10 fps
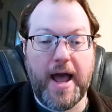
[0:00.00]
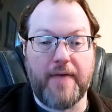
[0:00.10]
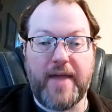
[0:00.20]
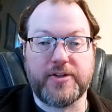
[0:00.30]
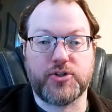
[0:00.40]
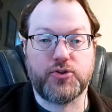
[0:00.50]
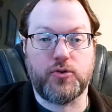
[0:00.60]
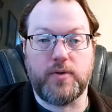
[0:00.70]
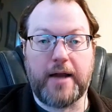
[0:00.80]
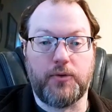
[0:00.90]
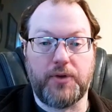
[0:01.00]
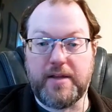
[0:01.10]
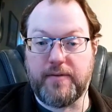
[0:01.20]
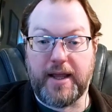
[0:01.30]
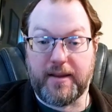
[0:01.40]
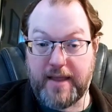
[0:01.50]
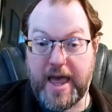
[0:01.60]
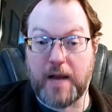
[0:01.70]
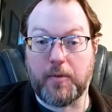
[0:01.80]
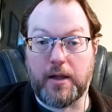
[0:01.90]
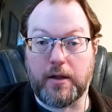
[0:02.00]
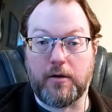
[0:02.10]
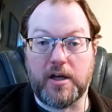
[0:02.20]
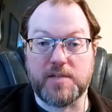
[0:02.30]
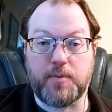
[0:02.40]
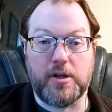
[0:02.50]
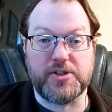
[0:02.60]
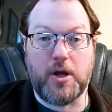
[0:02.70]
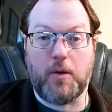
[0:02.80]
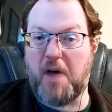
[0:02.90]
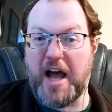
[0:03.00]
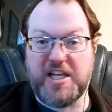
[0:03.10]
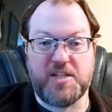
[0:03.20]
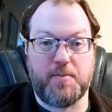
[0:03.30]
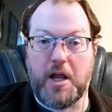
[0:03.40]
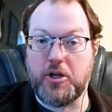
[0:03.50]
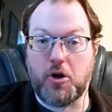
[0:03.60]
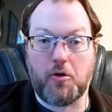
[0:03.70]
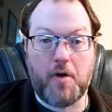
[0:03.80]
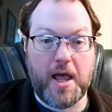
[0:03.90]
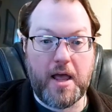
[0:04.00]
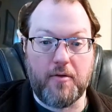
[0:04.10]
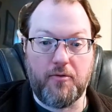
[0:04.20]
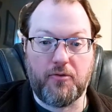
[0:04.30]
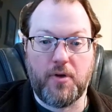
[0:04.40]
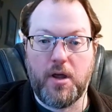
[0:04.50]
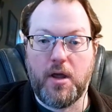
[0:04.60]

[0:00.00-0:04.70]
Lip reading: And that's true not only of like Cannibal Holocaust, but also I Spit on Your Grave,